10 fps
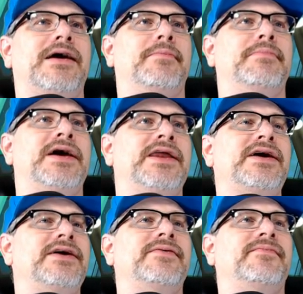
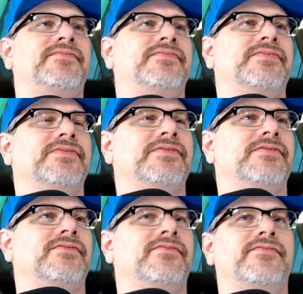Mena.
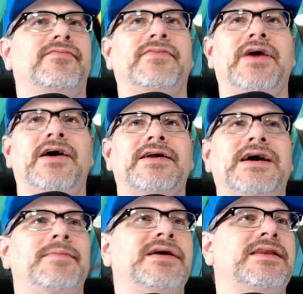I'll
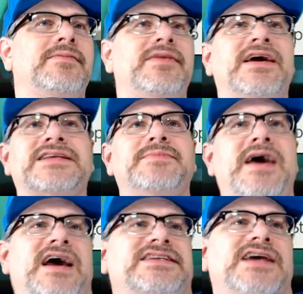come in the next match.